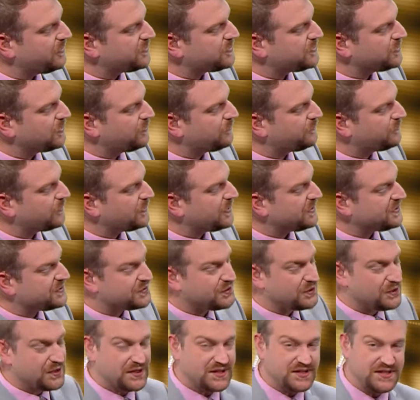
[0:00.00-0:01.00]
it's over a
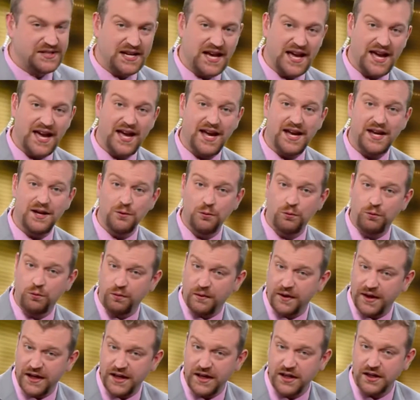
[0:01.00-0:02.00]
certain day,
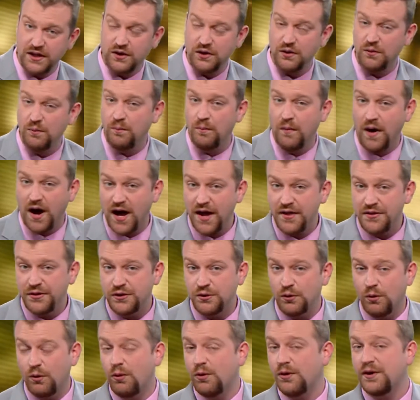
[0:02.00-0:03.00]
week, month,
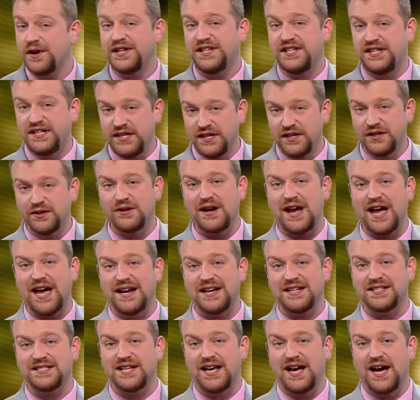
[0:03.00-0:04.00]
or year
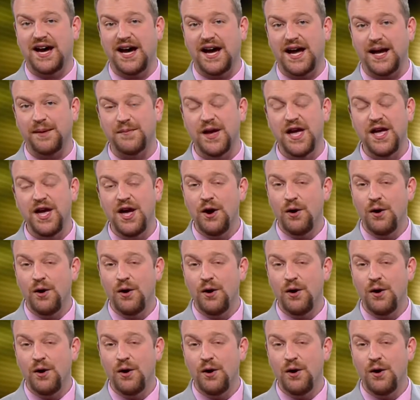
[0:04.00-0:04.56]
at a time.